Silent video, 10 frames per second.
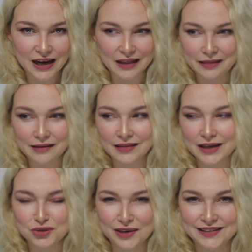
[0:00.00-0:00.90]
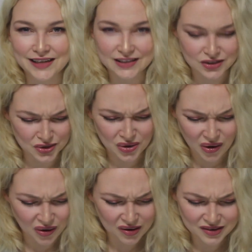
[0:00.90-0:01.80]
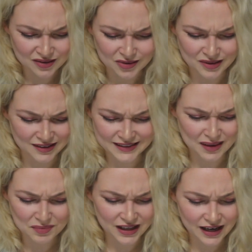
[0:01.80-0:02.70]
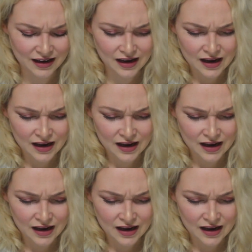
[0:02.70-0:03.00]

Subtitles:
I think that translates to God or something.